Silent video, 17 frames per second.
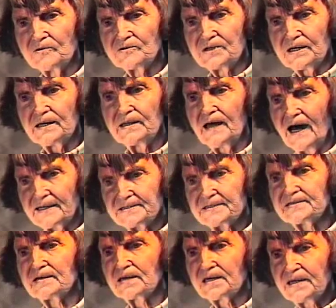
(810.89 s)
See, that's
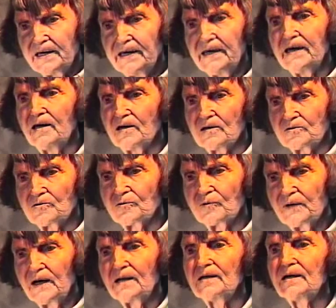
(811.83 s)
the key to
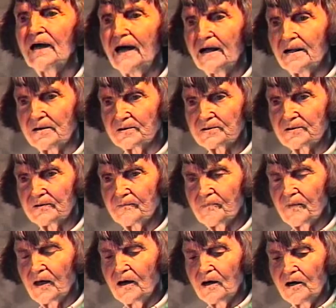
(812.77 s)
really health,
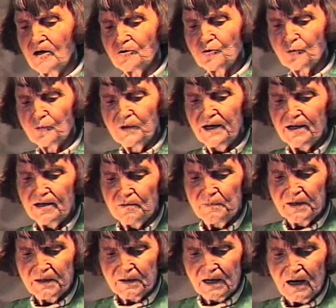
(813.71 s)
to really
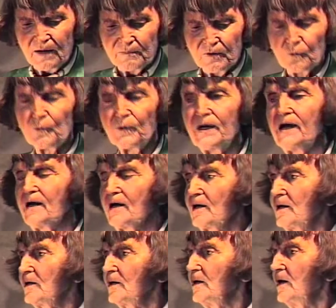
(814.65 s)
become
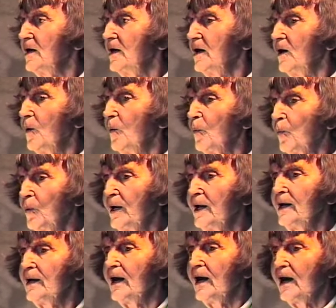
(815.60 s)
aware
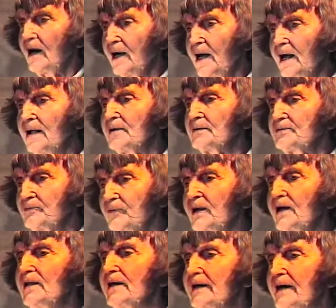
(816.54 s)
where our health
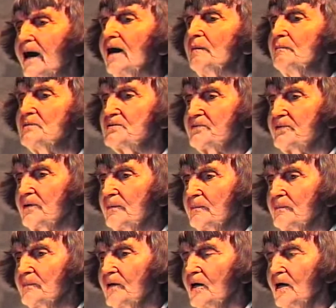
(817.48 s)
really comes
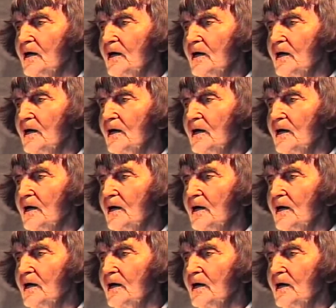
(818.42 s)
from.